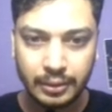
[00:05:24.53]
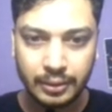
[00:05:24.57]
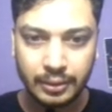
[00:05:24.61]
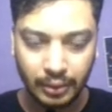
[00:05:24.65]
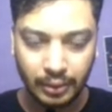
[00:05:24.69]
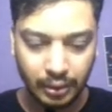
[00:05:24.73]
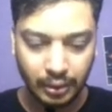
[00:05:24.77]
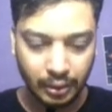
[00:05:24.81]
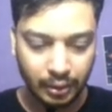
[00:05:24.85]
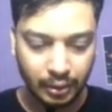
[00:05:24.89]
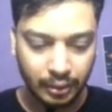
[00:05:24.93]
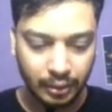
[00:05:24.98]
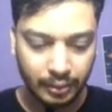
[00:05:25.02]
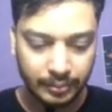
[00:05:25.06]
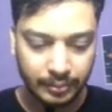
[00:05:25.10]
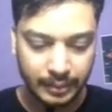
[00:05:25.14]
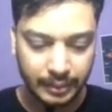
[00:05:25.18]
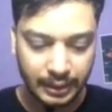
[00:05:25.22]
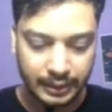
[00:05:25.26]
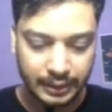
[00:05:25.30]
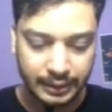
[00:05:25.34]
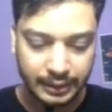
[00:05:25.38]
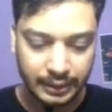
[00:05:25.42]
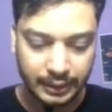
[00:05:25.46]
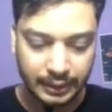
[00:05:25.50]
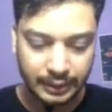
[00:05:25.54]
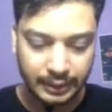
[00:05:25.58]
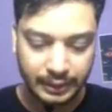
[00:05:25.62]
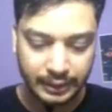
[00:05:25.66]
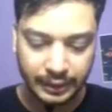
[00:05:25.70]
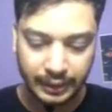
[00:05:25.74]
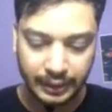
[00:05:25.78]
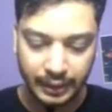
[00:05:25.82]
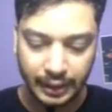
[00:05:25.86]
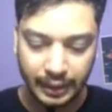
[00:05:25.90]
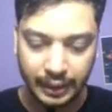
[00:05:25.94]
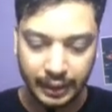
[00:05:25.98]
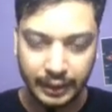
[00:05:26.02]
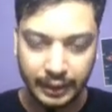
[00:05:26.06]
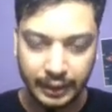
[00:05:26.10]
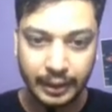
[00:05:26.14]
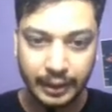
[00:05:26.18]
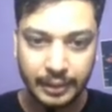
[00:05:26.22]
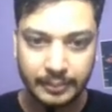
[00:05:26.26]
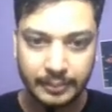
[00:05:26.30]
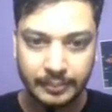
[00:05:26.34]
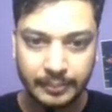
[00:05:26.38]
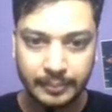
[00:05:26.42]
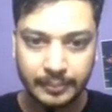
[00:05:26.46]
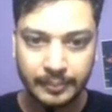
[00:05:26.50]
of, let's say, 3
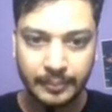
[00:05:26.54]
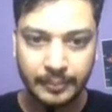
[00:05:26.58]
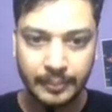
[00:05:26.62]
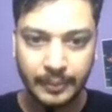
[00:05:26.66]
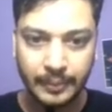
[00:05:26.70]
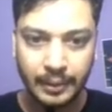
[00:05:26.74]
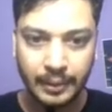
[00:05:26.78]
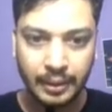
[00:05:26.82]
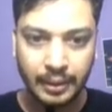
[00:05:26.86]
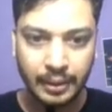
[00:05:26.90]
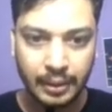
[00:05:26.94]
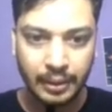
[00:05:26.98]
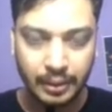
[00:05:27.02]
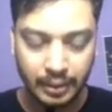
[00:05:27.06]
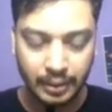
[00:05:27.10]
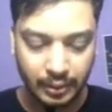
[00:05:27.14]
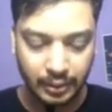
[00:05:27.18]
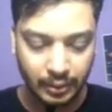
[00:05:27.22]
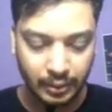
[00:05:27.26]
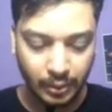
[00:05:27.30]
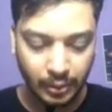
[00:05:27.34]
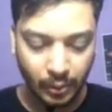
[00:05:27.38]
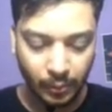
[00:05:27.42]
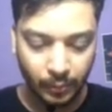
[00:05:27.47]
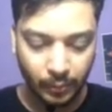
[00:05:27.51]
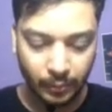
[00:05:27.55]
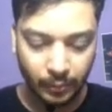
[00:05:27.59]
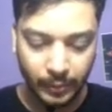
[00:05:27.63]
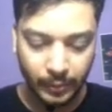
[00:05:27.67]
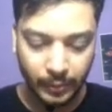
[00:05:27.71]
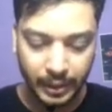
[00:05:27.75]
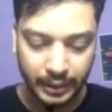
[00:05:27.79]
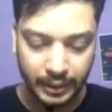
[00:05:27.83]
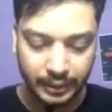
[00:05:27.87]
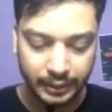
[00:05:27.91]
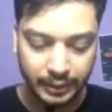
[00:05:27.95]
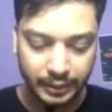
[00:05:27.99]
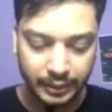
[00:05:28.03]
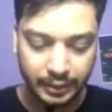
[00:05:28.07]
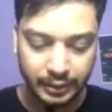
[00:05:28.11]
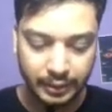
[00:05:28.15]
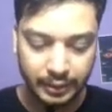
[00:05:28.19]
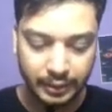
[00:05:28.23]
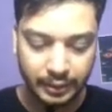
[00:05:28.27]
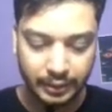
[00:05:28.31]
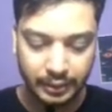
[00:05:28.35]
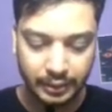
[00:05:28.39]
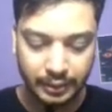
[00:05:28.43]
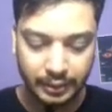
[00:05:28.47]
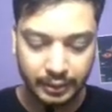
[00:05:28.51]
rem, width
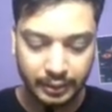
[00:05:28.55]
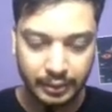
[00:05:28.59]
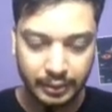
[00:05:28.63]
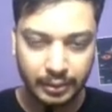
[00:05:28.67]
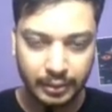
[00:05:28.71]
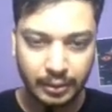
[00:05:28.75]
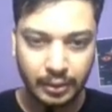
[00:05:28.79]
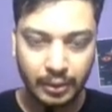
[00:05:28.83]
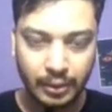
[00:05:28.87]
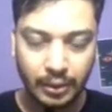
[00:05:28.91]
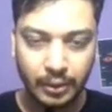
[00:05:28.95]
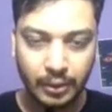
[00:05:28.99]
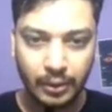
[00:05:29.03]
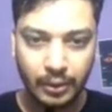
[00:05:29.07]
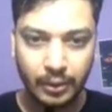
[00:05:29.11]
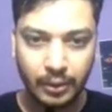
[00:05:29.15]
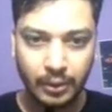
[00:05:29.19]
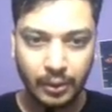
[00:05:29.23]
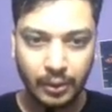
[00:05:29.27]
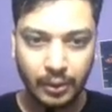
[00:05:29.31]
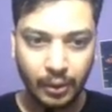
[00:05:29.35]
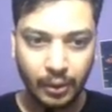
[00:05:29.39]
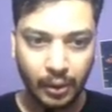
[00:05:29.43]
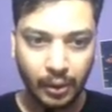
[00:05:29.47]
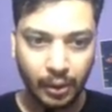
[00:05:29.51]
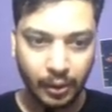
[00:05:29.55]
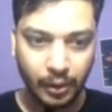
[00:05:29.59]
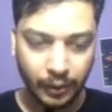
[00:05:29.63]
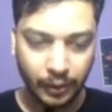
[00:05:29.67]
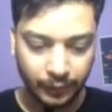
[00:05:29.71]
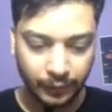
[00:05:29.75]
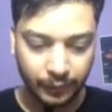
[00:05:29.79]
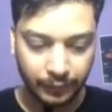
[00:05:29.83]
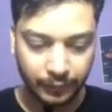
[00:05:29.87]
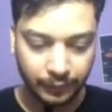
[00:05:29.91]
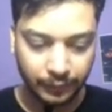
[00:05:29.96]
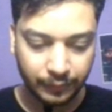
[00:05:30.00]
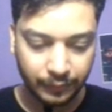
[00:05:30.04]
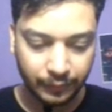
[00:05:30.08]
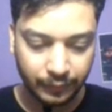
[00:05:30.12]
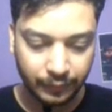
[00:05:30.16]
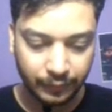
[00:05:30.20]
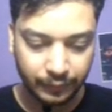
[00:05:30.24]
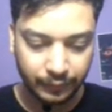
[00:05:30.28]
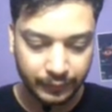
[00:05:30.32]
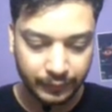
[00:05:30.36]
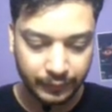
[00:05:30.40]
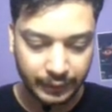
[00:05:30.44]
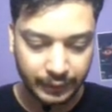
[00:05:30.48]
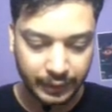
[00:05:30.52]
of
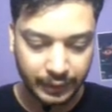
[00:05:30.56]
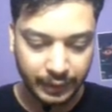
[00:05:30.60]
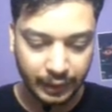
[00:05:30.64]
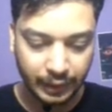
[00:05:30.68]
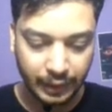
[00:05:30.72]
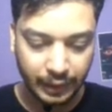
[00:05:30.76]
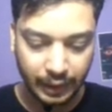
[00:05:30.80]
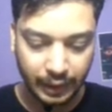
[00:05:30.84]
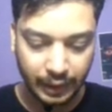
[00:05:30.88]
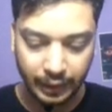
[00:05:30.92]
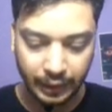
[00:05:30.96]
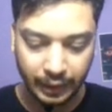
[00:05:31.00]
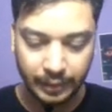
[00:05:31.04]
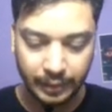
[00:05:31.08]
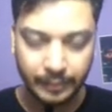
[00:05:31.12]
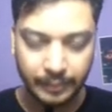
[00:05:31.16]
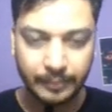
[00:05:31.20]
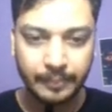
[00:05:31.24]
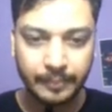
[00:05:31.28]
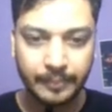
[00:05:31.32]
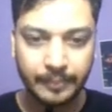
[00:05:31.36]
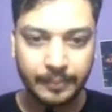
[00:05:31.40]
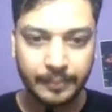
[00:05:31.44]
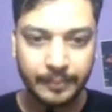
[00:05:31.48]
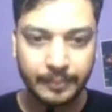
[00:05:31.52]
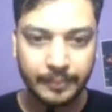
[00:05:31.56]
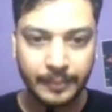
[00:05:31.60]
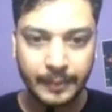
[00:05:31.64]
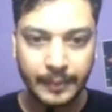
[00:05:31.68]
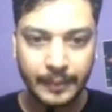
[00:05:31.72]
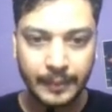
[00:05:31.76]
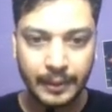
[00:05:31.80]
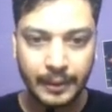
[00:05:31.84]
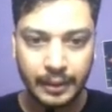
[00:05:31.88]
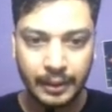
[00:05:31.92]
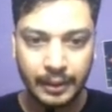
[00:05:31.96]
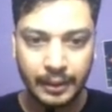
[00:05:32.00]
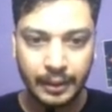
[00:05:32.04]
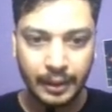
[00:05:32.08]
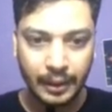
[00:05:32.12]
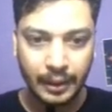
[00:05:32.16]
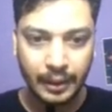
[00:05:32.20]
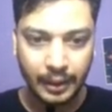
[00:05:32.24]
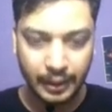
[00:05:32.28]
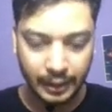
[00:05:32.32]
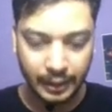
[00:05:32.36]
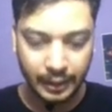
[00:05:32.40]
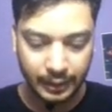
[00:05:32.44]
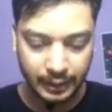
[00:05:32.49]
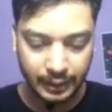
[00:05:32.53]
3 rem,
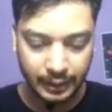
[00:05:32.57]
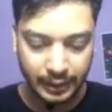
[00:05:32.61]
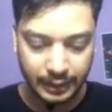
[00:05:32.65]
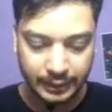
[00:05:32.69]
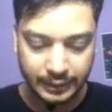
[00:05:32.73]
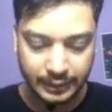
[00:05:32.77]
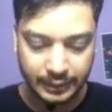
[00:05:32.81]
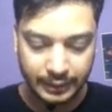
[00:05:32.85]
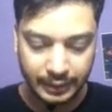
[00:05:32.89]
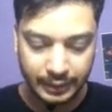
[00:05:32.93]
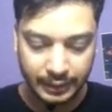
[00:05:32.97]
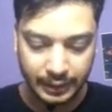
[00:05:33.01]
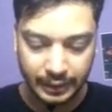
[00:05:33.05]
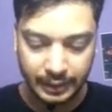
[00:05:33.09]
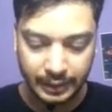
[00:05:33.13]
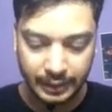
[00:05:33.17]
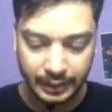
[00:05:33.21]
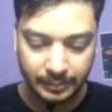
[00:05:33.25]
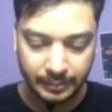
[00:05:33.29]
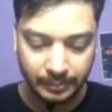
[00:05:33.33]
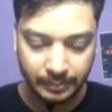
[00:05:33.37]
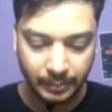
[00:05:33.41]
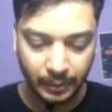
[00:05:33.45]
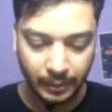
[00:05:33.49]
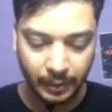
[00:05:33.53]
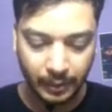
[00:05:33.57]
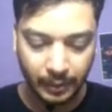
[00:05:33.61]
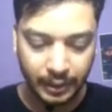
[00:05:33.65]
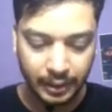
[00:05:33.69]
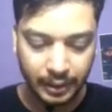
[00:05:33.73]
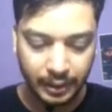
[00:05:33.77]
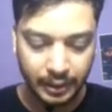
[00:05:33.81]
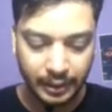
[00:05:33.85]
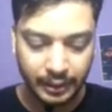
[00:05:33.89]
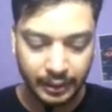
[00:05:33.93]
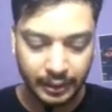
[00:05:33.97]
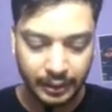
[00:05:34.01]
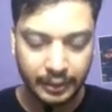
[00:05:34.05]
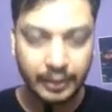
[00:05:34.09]
and let's say border